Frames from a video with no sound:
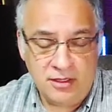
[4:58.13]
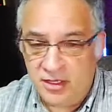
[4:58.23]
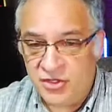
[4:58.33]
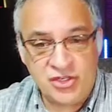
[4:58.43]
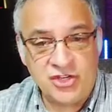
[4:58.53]

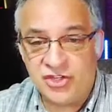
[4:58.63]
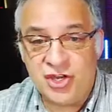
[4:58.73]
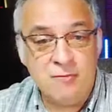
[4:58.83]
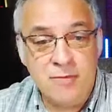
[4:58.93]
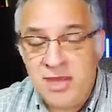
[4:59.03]
it's just
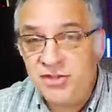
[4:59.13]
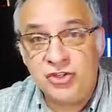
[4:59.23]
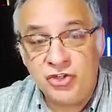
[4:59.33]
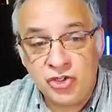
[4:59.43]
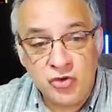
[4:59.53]
an
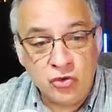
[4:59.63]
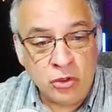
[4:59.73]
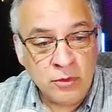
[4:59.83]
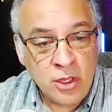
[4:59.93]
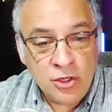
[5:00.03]
amazing
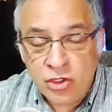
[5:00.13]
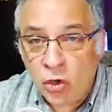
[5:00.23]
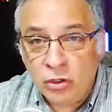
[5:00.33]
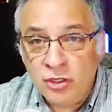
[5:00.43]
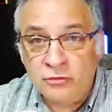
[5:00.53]
tool,
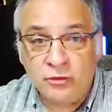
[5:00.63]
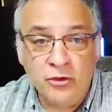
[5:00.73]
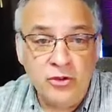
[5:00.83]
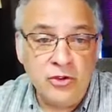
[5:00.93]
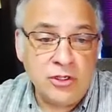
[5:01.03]
totally
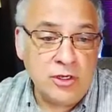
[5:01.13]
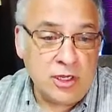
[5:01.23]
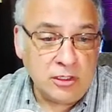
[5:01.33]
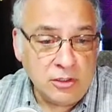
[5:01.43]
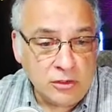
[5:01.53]
free. You can
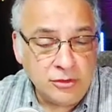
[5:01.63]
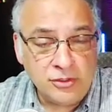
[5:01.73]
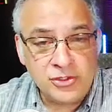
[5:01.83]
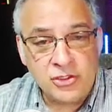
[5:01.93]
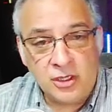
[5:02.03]

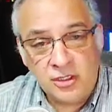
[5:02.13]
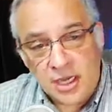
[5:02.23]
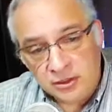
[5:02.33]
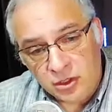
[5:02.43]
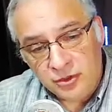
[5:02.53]

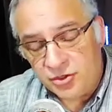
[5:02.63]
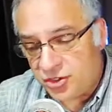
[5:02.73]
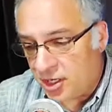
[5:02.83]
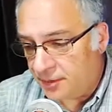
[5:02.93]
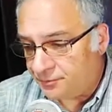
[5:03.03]
download
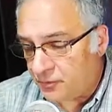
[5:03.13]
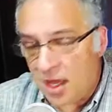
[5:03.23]
this on